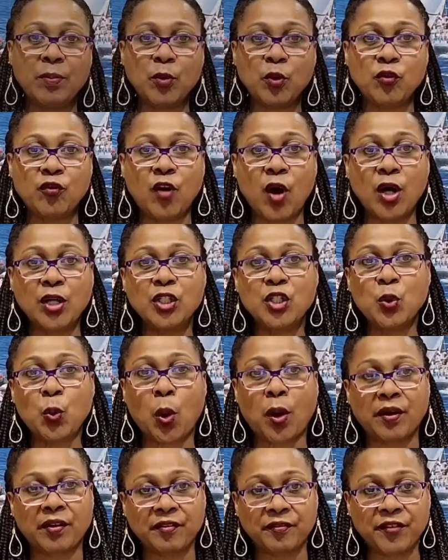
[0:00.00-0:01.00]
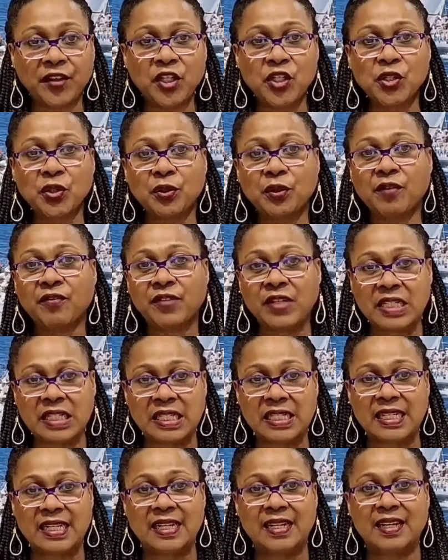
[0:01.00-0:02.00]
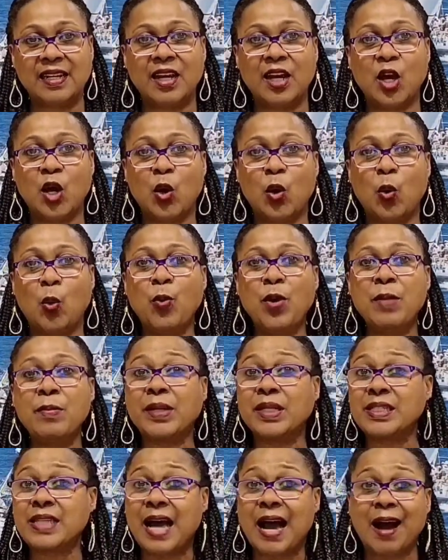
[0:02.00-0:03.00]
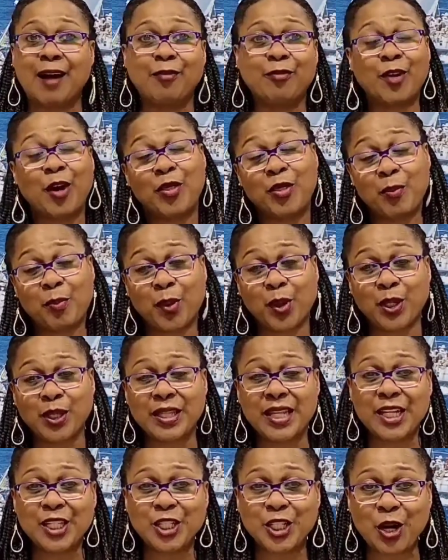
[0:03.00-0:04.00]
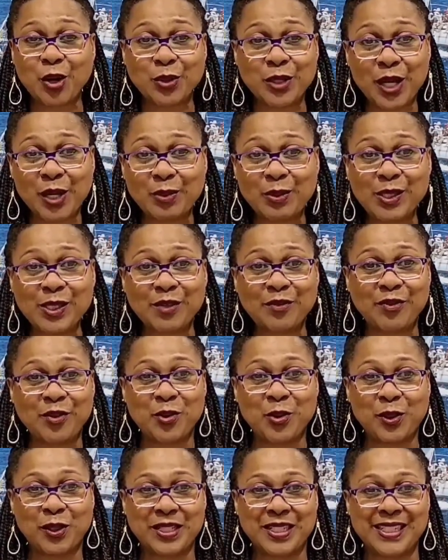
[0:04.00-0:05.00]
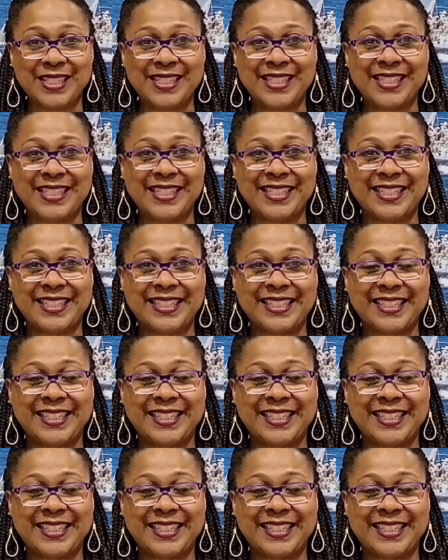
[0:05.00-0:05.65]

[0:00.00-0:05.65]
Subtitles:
we move on to our feature for today, we must have the birthday shout-outs, of course.